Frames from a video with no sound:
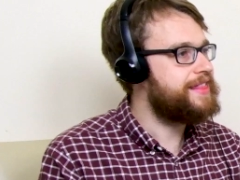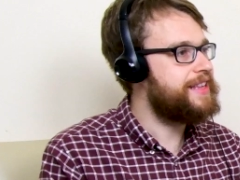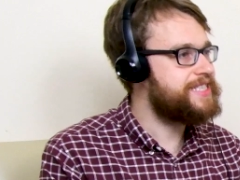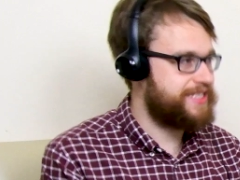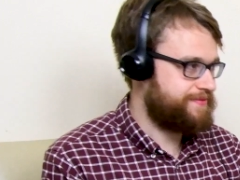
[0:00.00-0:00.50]

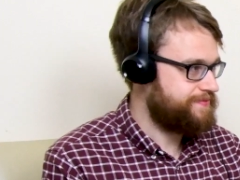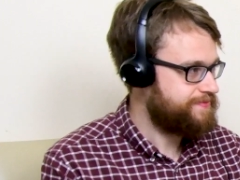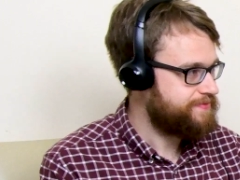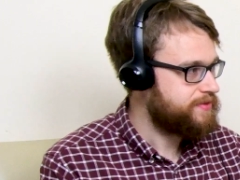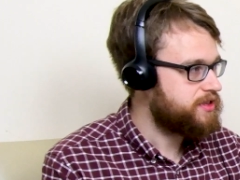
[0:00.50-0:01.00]
listen.
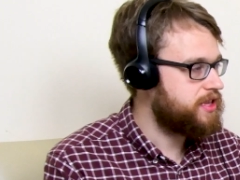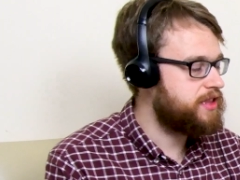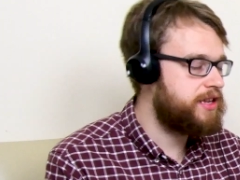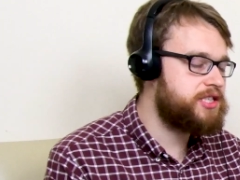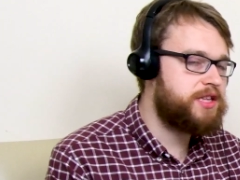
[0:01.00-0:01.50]

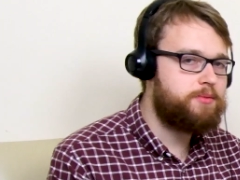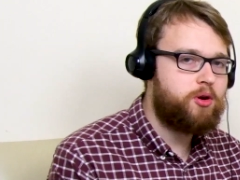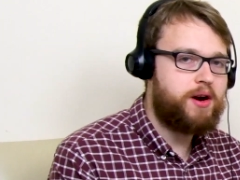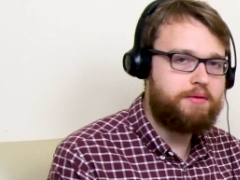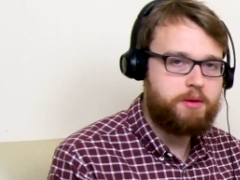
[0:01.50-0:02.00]
The listening
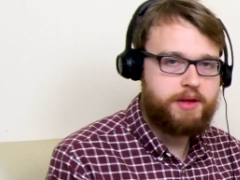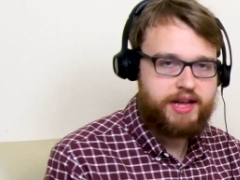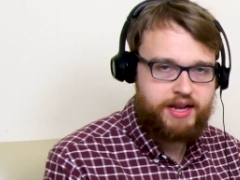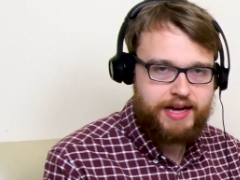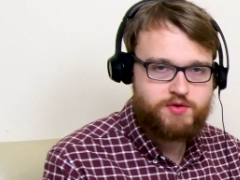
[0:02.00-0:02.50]
recording will
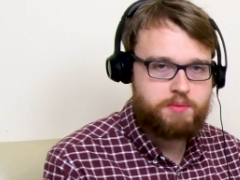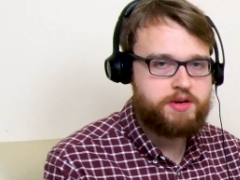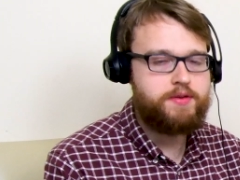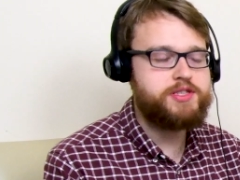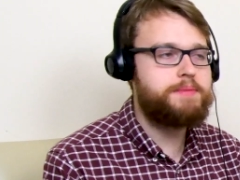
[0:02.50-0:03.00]
begin, as we
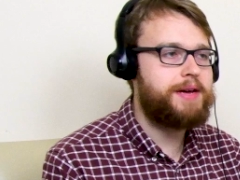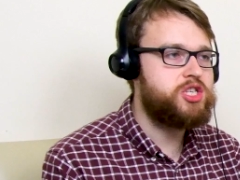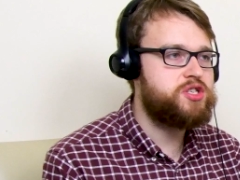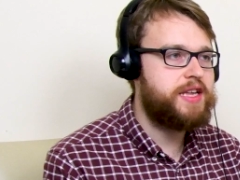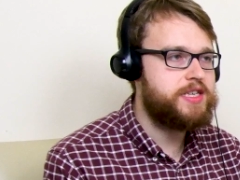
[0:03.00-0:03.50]
previously
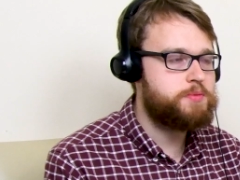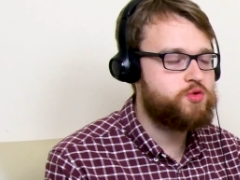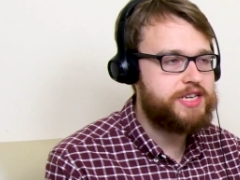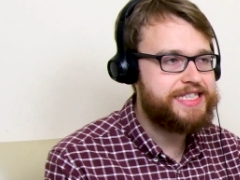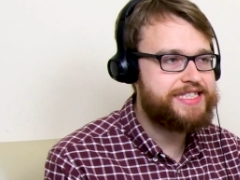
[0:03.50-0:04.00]
mentioned, is
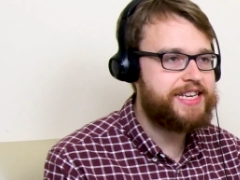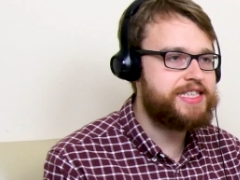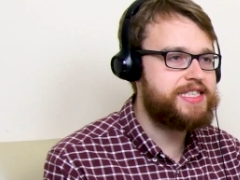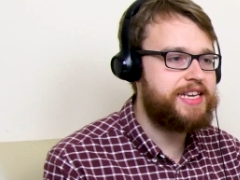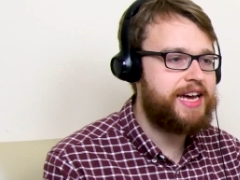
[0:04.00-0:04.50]
between
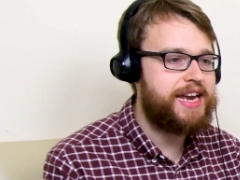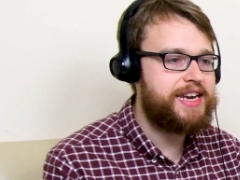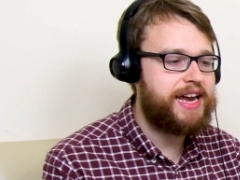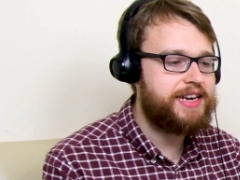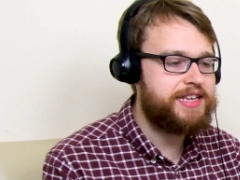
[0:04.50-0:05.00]
60
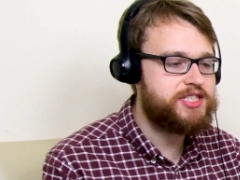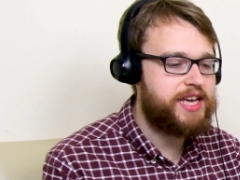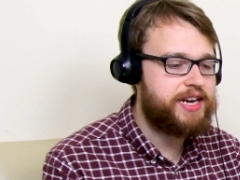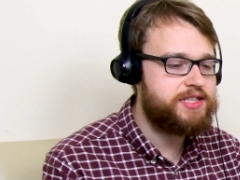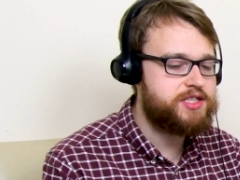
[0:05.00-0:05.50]
and 90
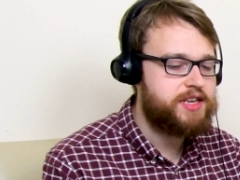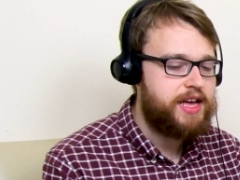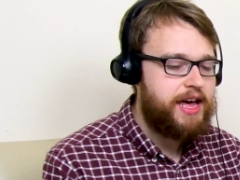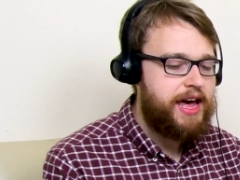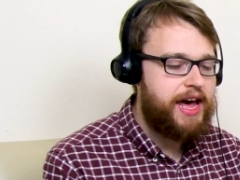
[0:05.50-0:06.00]
seconds.
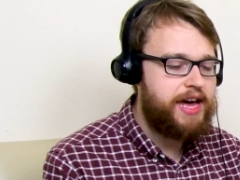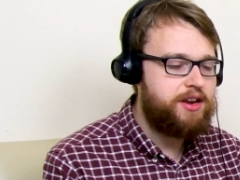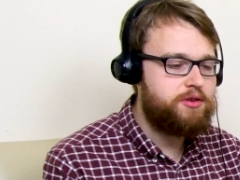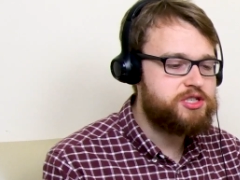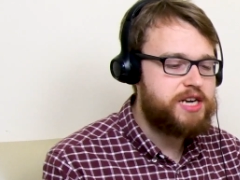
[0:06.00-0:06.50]

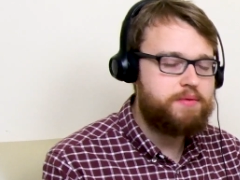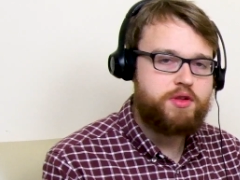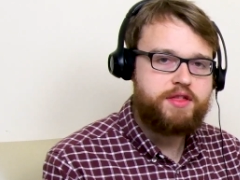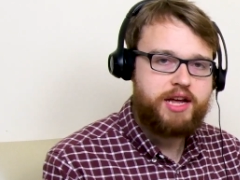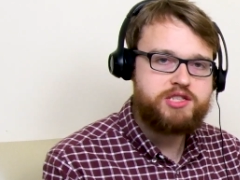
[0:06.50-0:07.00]
And there are
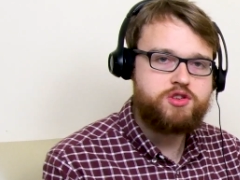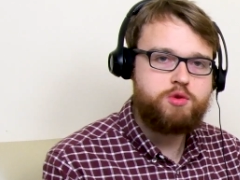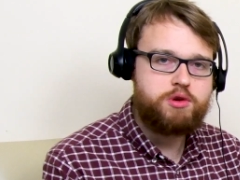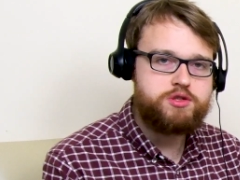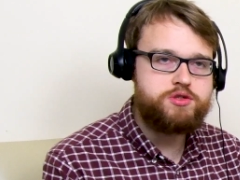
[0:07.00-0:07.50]
several things that
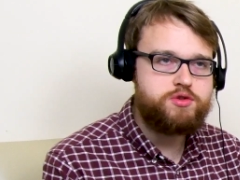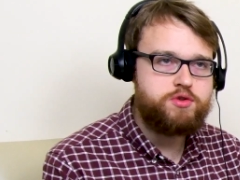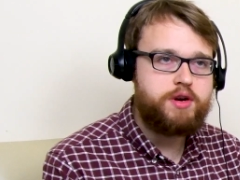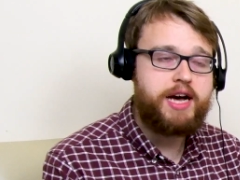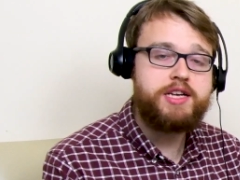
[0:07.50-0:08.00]
you want to
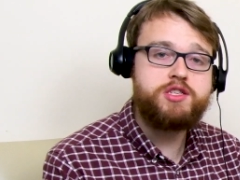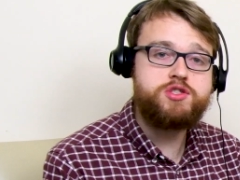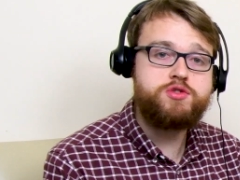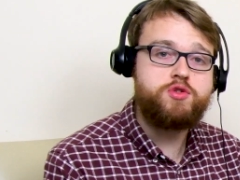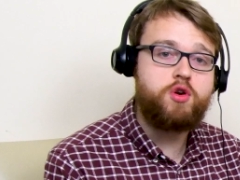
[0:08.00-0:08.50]
do
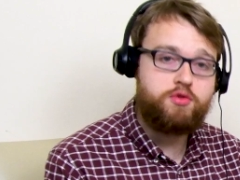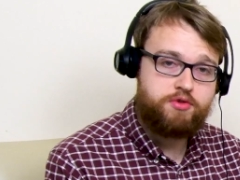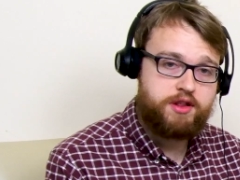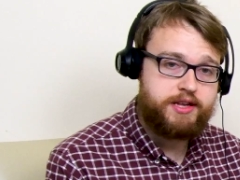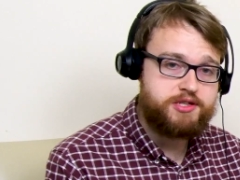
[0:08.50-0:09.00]
as you go
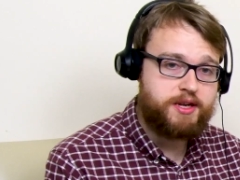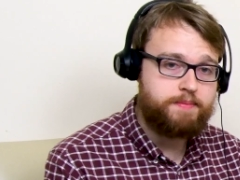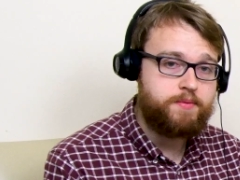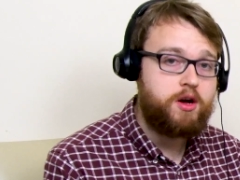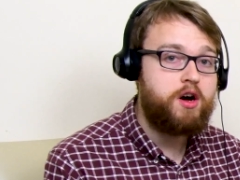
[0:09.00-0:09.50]
through the
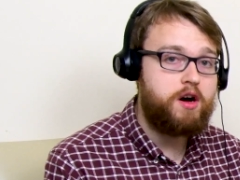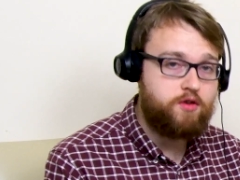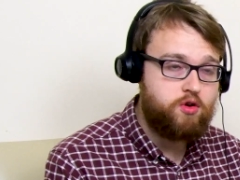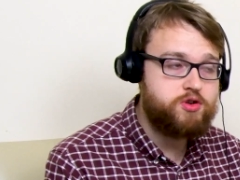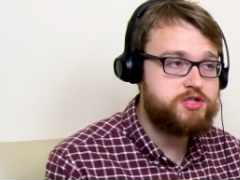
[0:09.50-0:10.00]
listening.
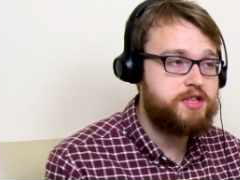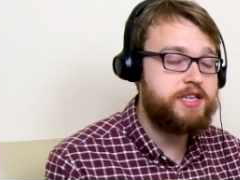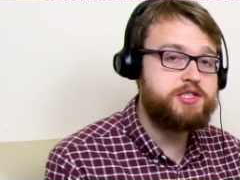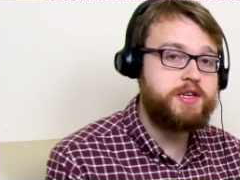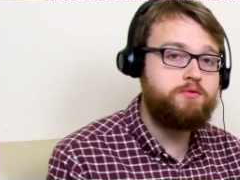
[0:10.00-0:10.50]
Of course, the
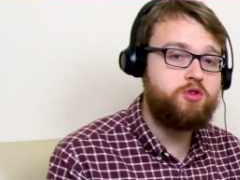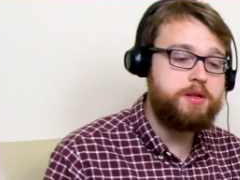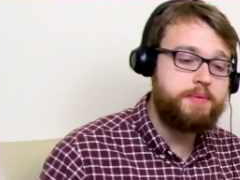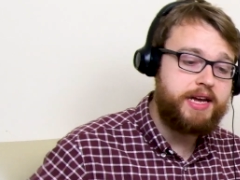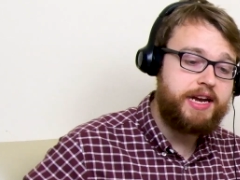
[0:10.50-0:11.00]
listening
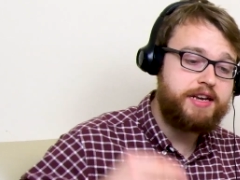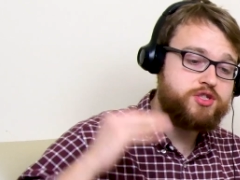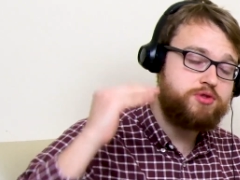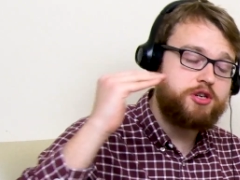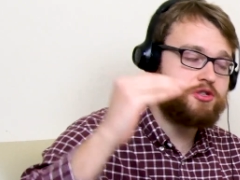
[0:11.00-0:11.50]
will be
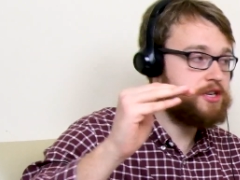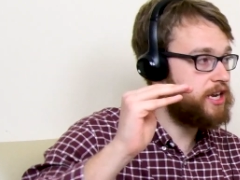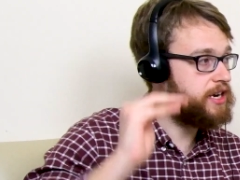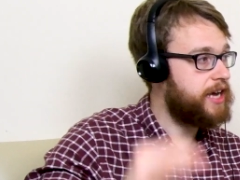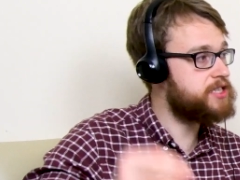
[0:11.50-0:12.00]
structured in
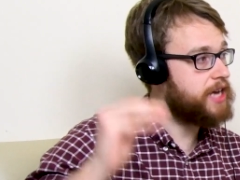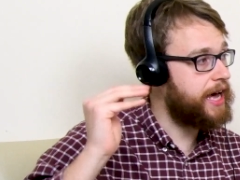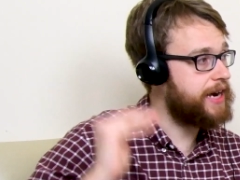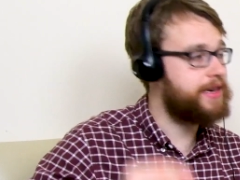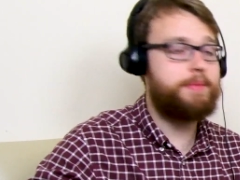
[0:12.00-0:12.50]
a nice
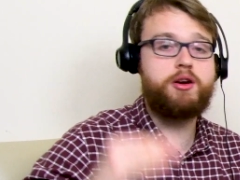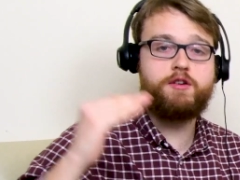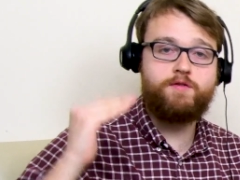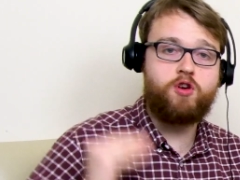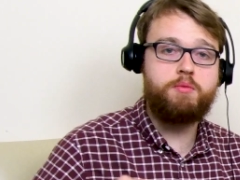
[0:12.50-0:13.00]
academic
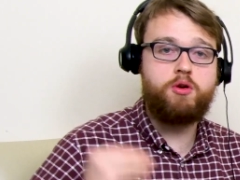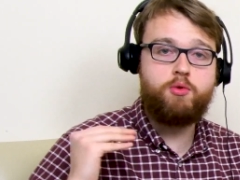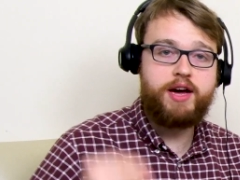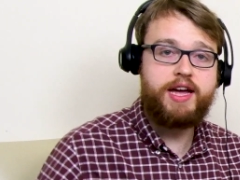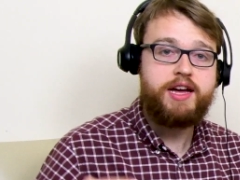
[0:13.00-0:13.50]
or formal
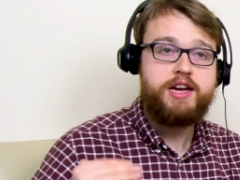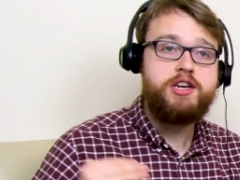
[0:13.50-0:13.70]
way,